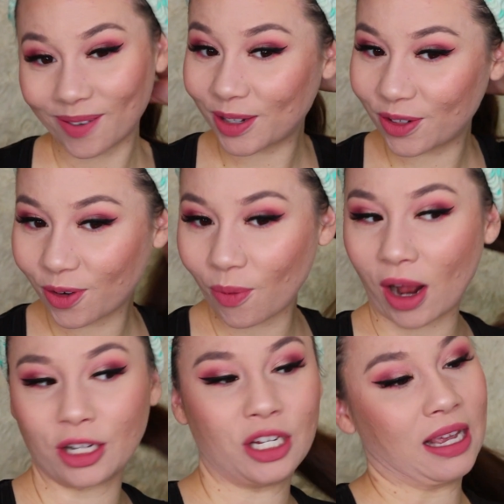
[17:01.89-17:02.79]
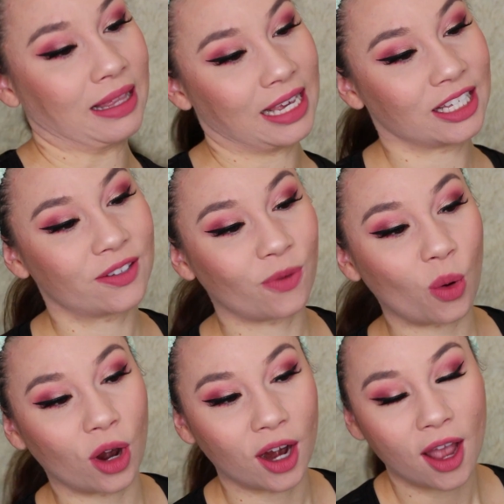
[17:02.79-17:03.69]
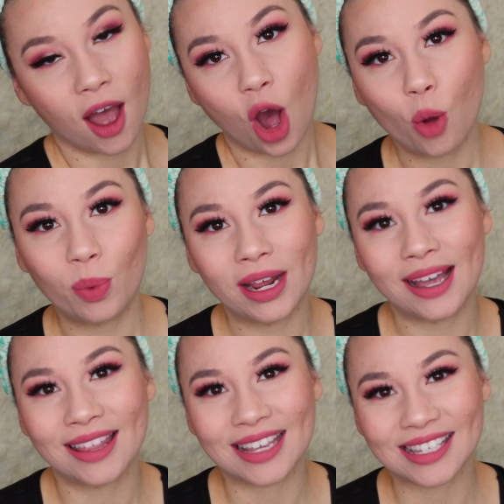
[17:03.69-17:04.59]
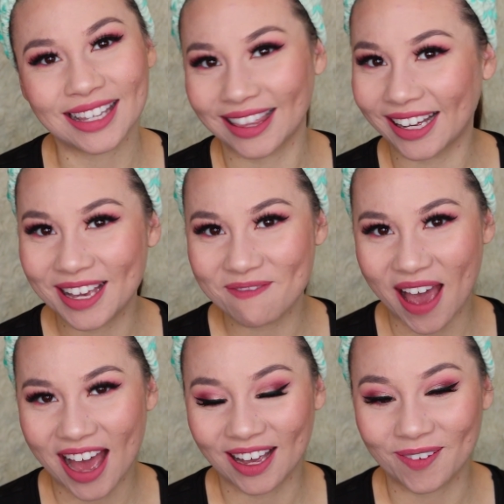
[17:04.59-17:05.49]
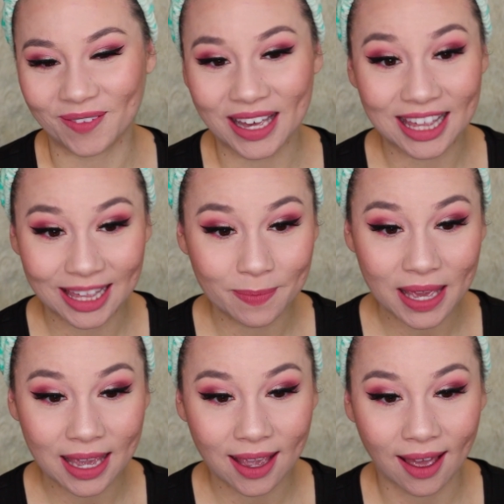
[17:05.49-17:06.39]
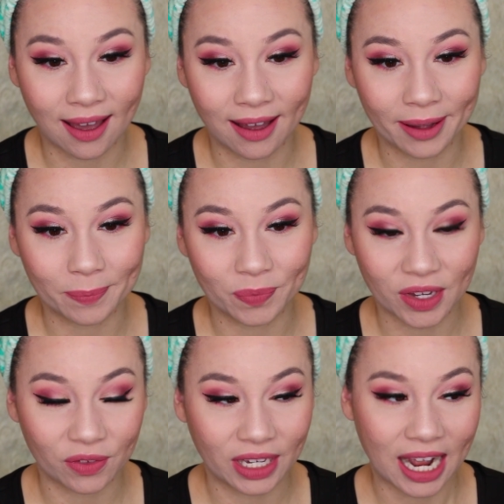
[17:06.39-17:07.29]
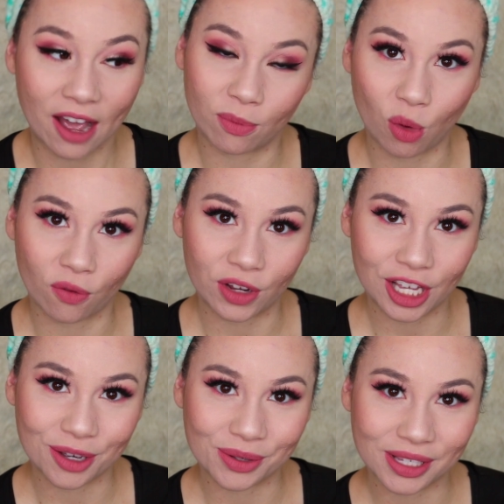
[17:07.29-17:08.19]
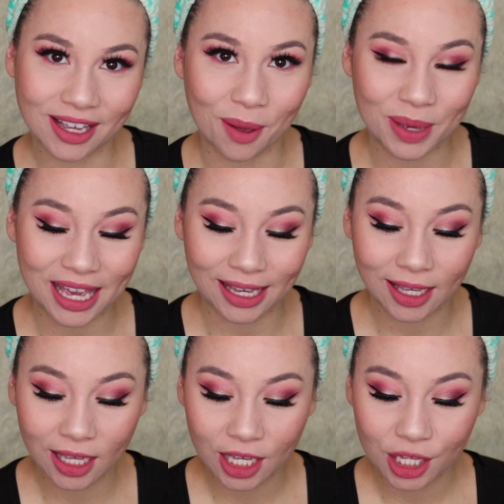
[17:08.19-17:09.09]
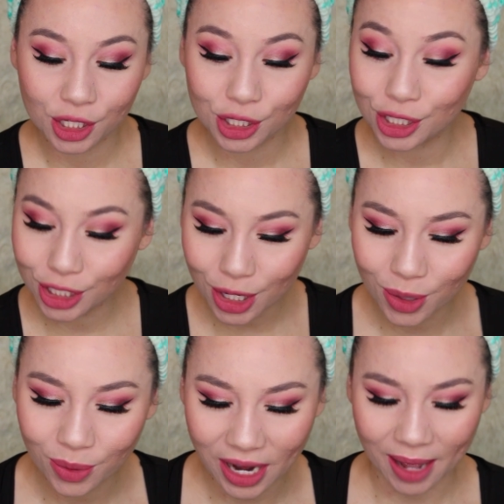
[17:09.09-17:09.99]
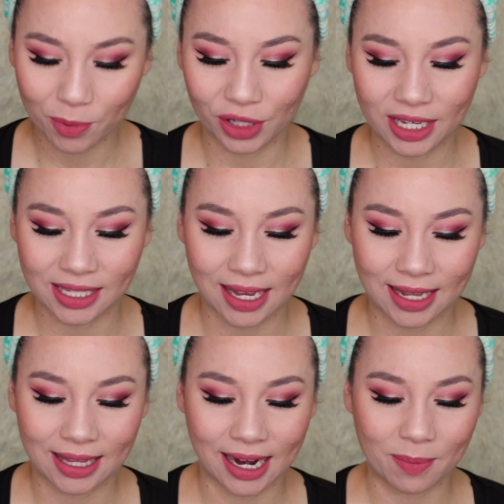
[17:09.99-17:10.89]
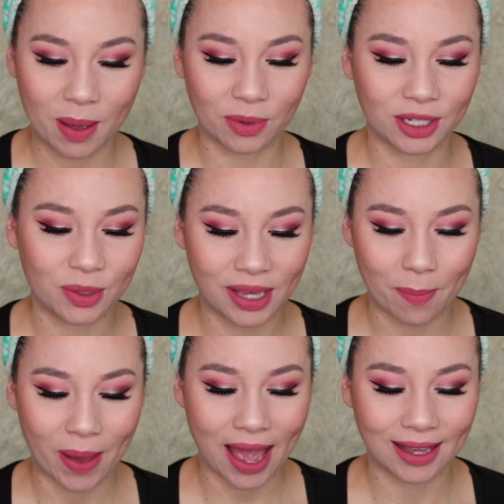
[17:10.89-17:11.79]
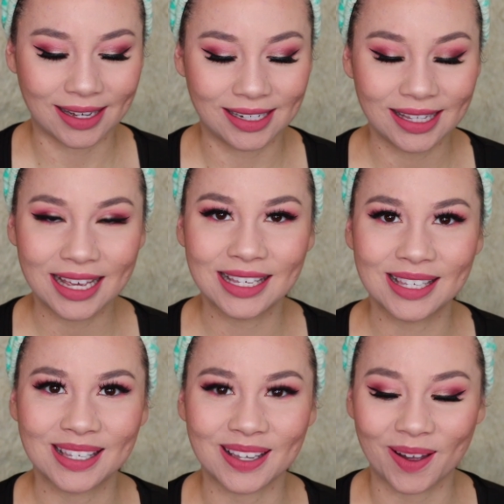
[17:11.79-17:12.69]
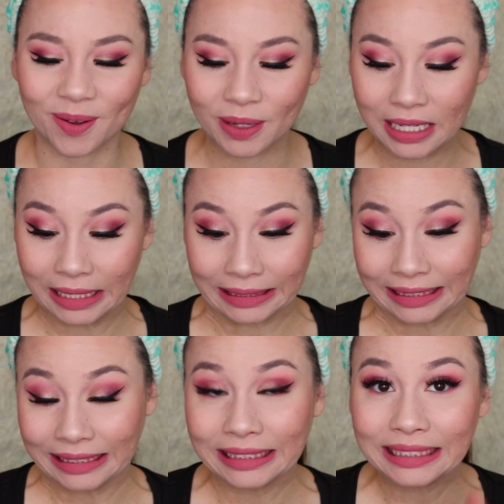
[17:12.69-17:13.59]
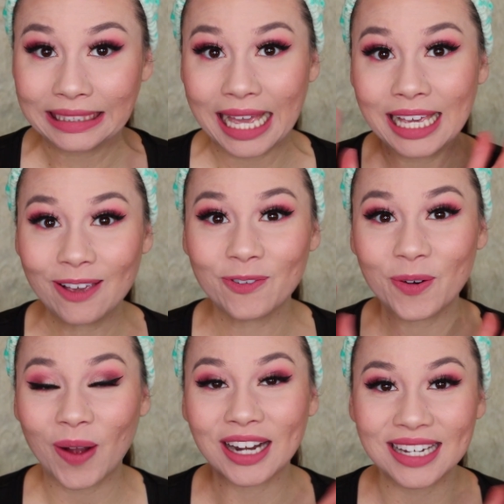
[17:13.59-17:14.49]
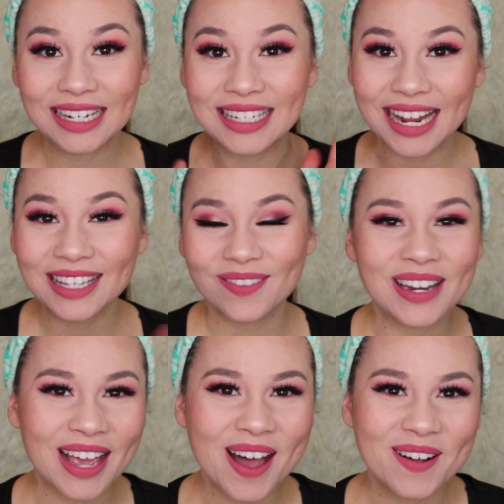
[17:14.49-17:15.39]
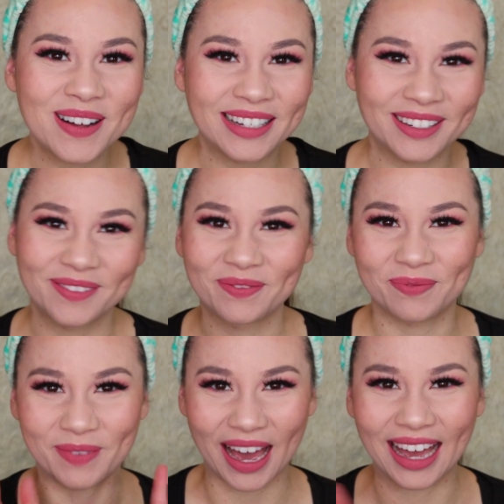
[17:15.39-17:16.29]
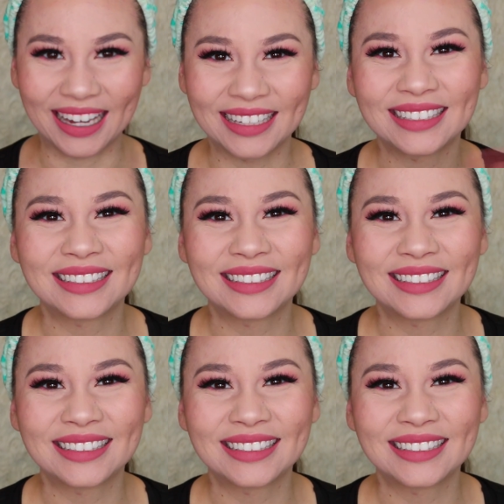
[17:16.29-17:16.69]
much for watching. Thanks for opening this lucky bag with me. Definitely gonna have more videos coming soon, and I'm really excited that I'm able to get back into this. So thank you for watching today's video. Bye.